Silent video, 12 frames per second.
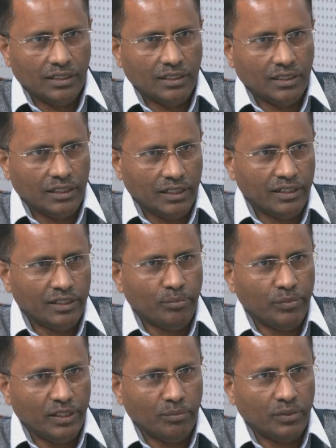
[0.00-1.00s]
and
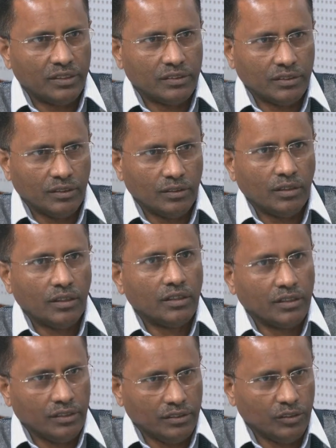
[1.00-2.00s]
BMS,
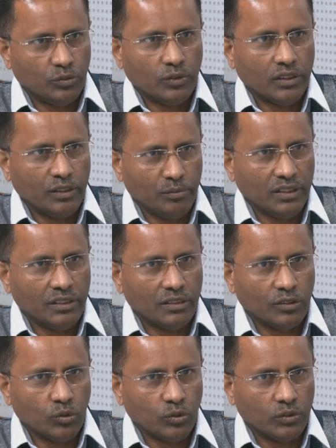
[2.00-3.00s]
this one, I mean that
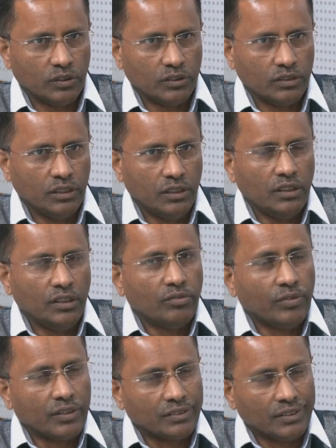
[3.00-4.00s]
courses.
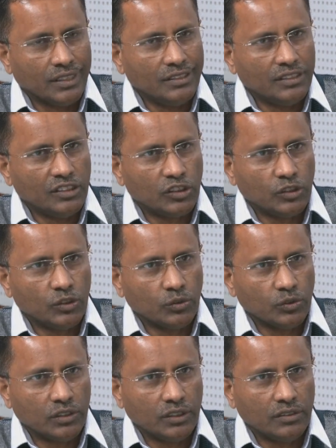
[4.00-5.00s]
For such
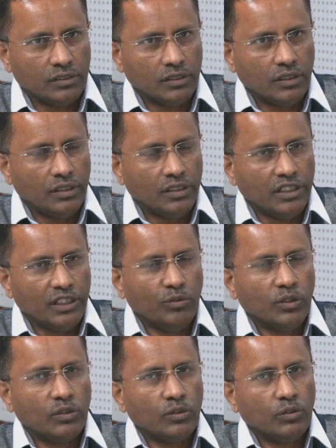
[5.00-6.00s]
institutions,
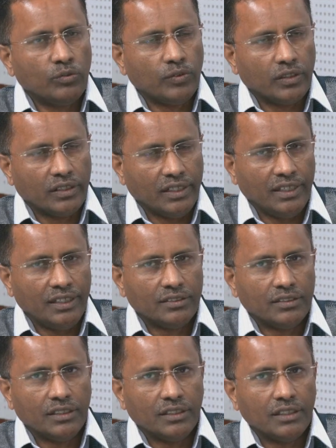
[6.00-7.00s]
even though for
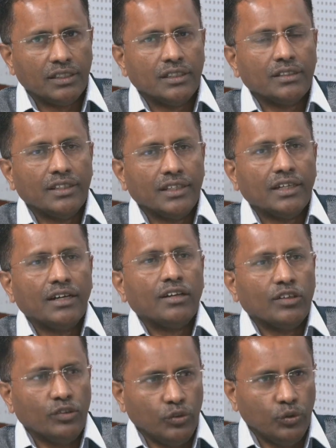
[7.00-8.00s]
AICT they are
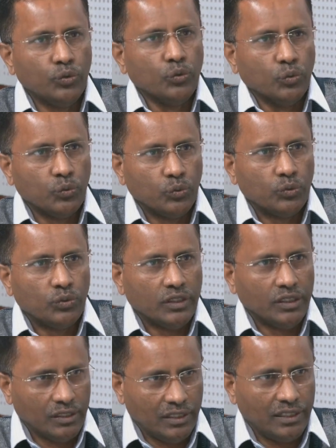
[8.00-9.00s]
new,
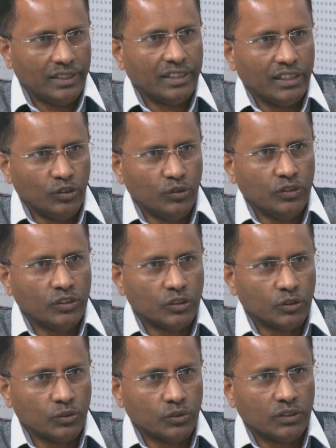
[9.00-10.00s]
like a new
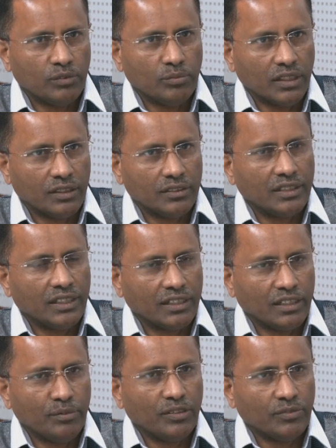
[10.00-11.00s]
institution, because they are
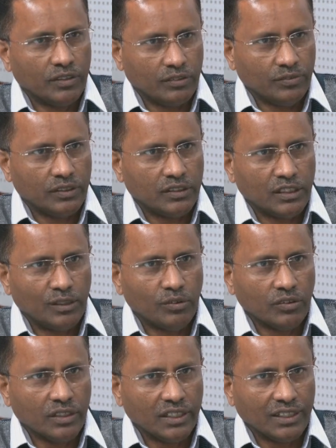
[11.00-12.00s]
coming for the first time to
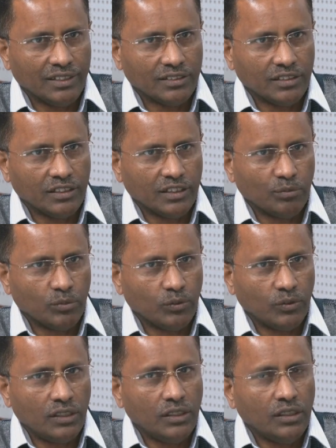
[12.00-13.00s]
take AICT approval,
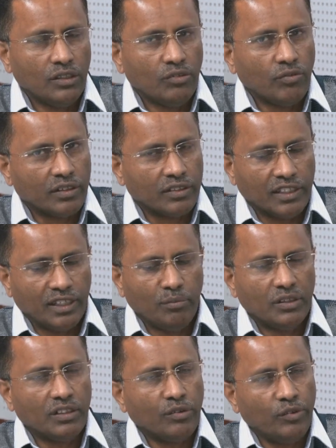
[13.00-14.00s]
for them
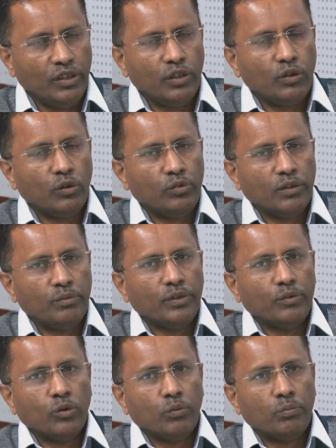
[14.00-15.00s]
the window will be
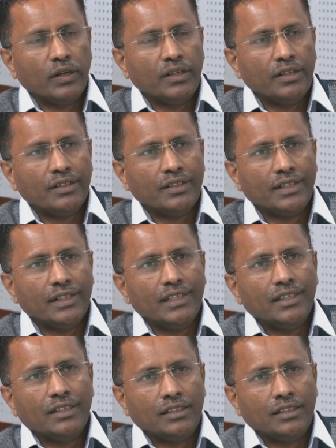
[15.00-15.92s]
opened till